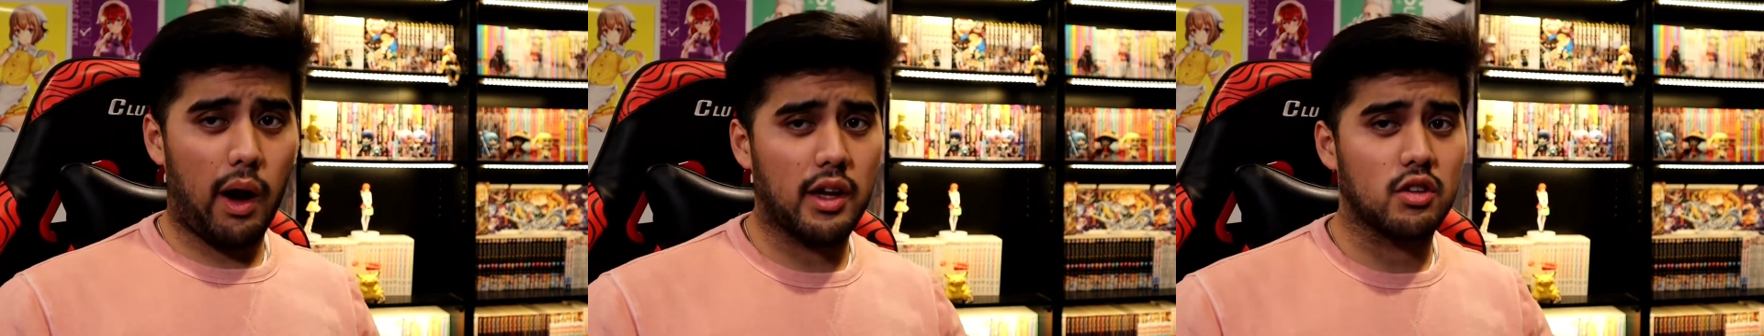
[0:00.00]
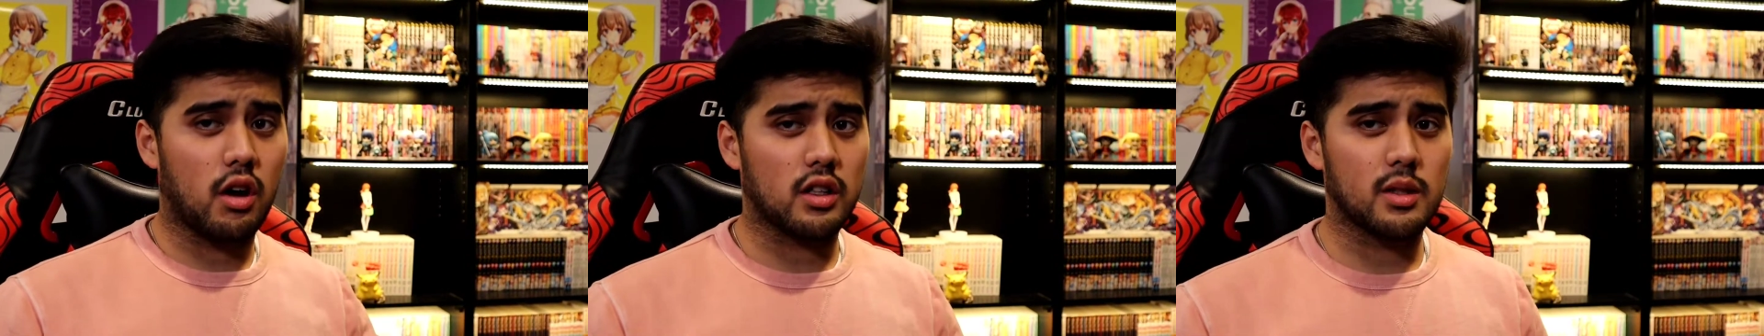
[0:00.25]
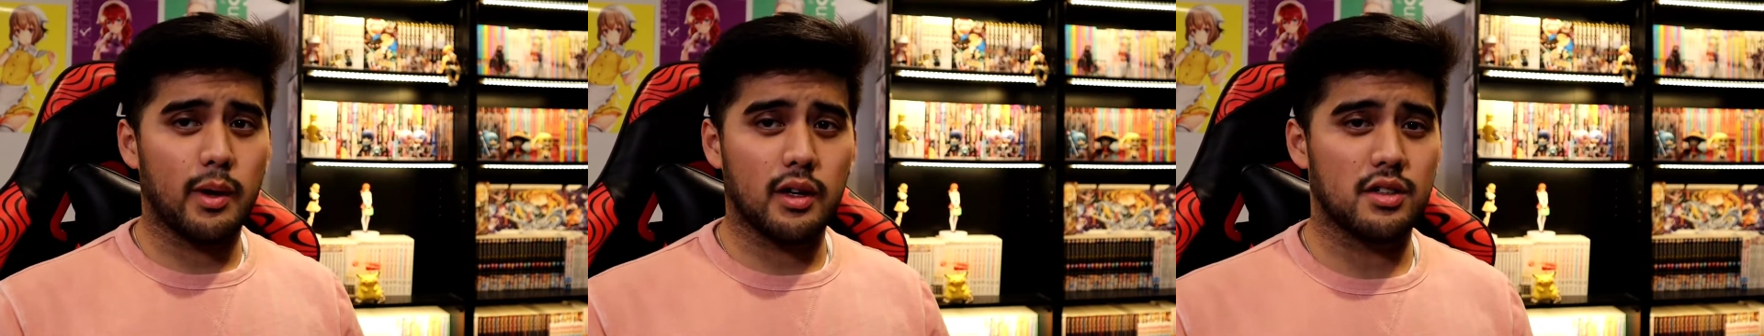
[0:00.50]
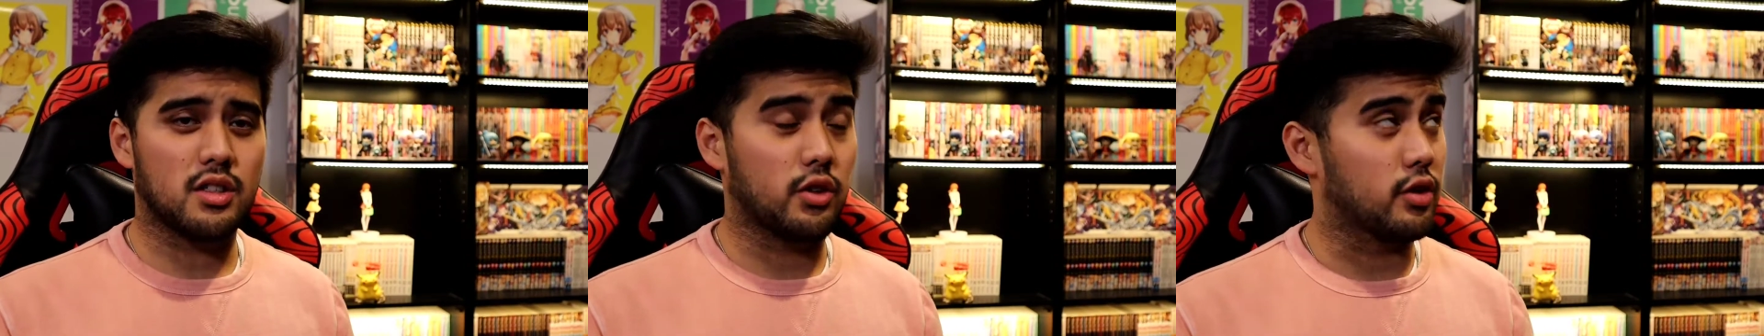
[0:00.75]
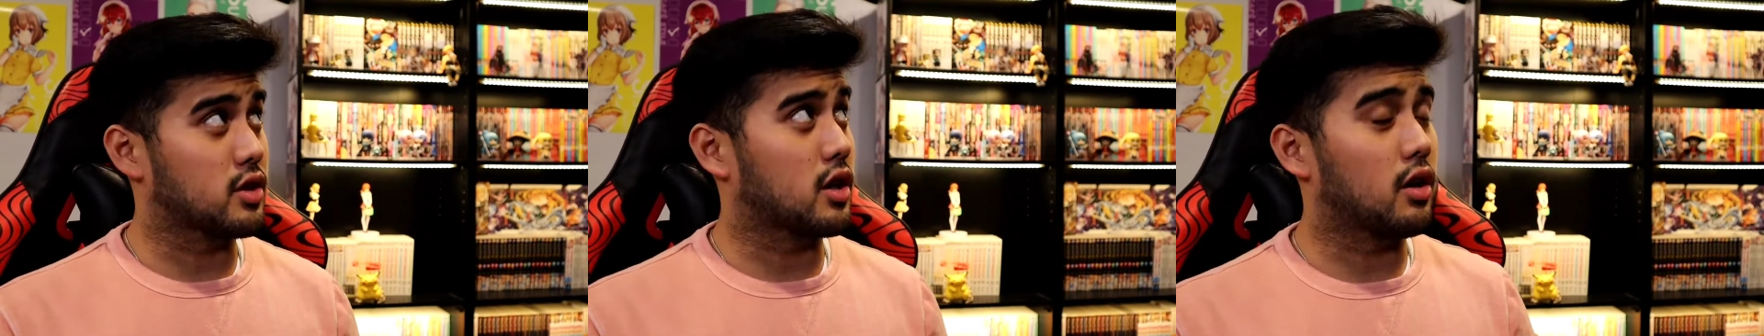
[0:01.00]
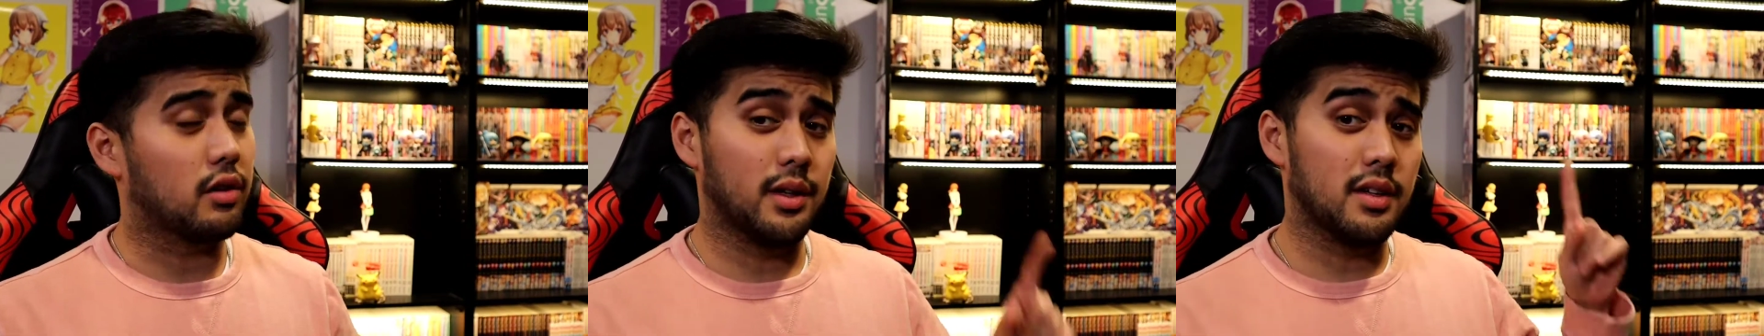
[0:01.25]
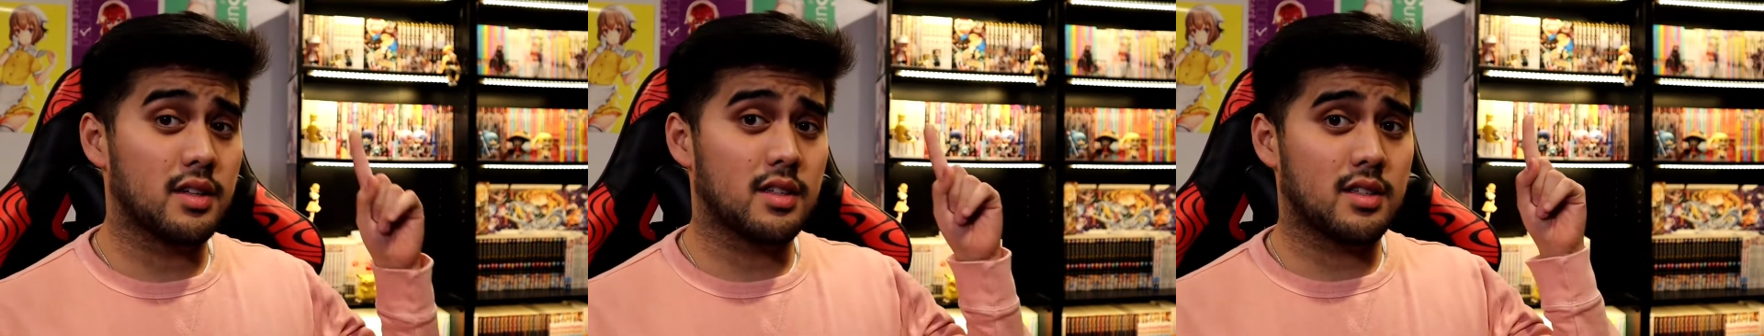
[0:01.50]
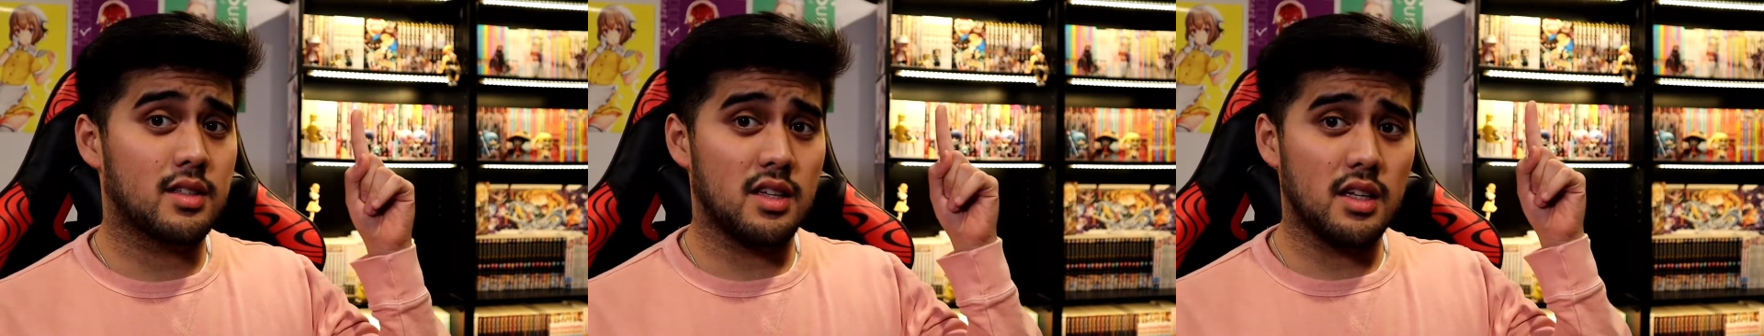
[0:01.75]
I talked about a series called
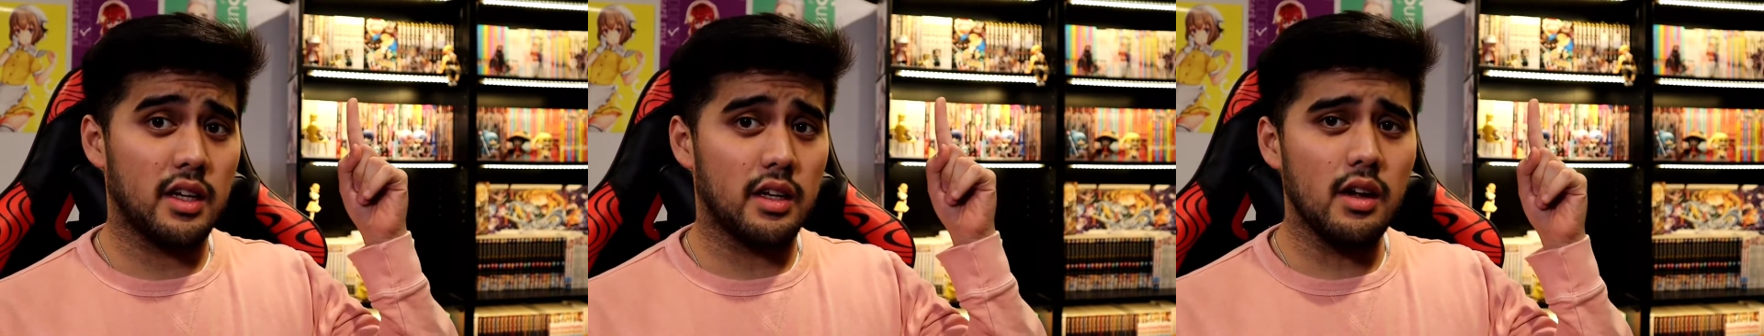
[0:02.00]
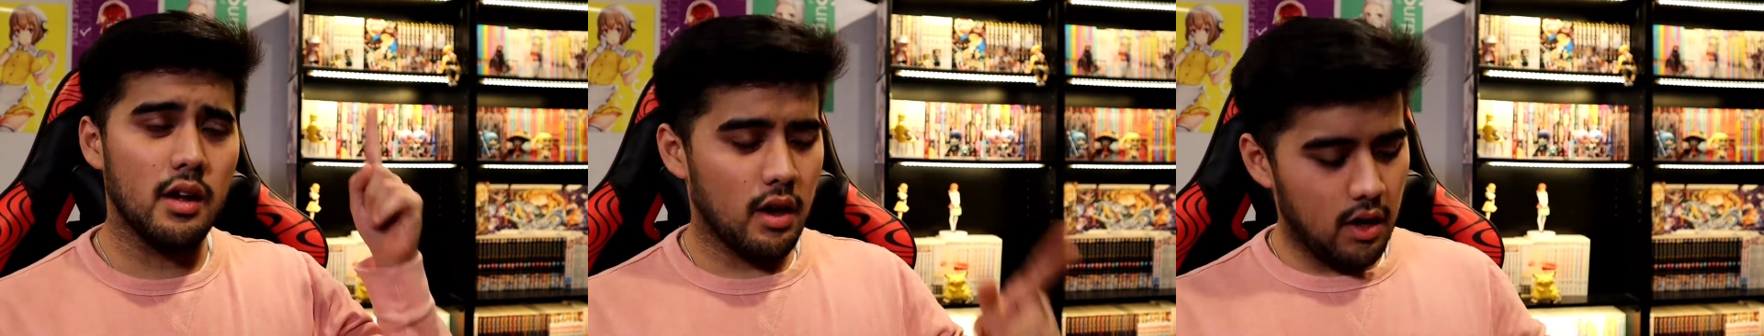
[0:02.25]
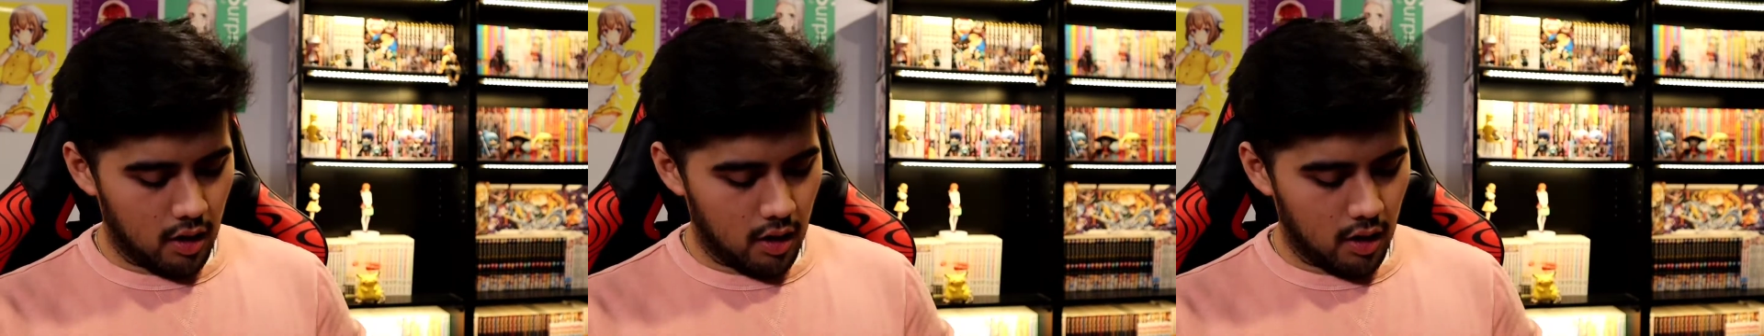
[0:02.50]
City